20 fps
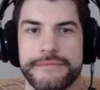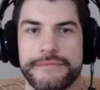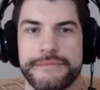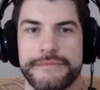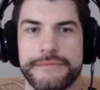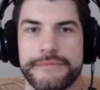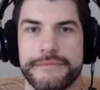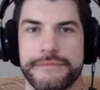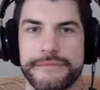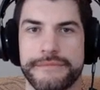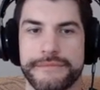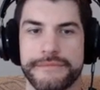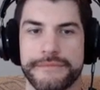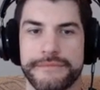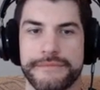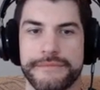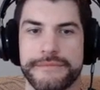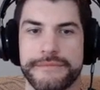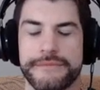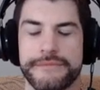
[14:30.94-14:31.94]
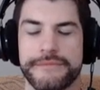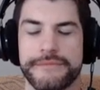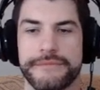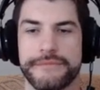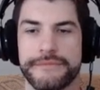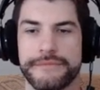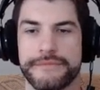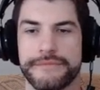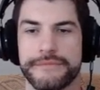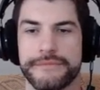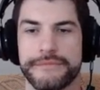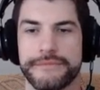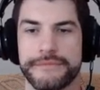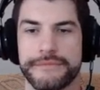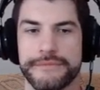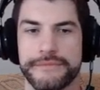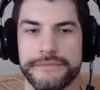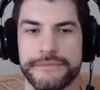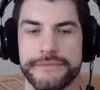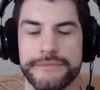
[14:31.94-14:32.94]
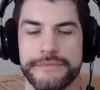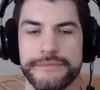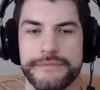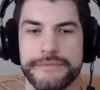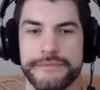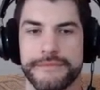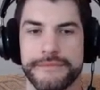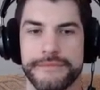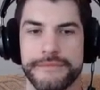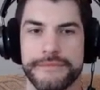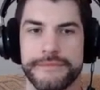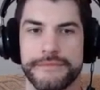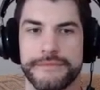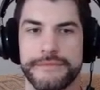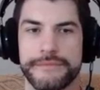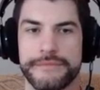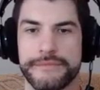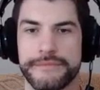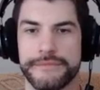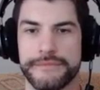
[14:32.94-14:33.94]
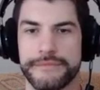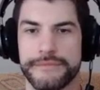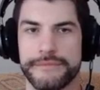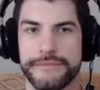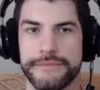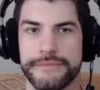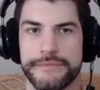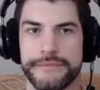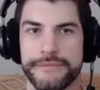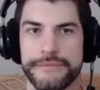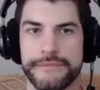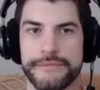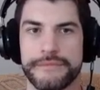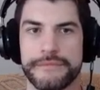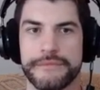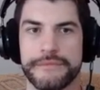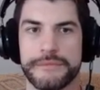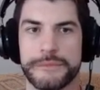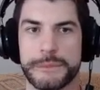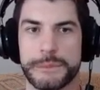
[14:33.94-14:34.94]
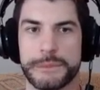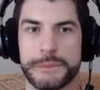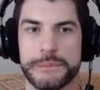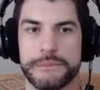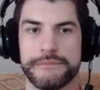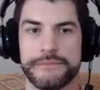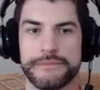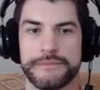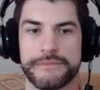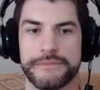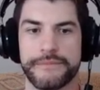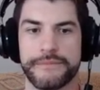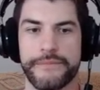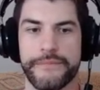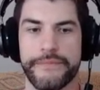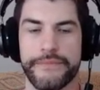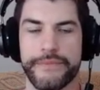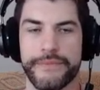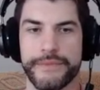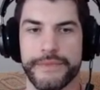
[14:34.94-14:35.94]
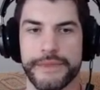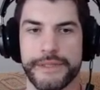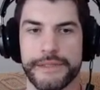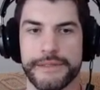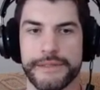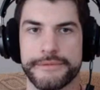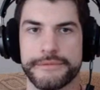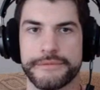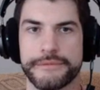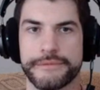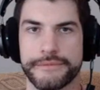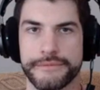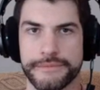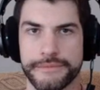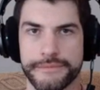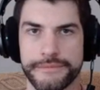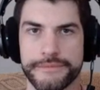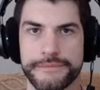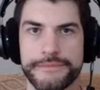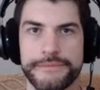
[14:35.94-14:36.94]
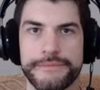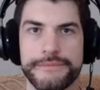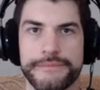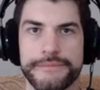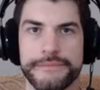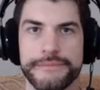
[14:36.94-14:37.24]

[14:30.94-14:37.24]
(silent)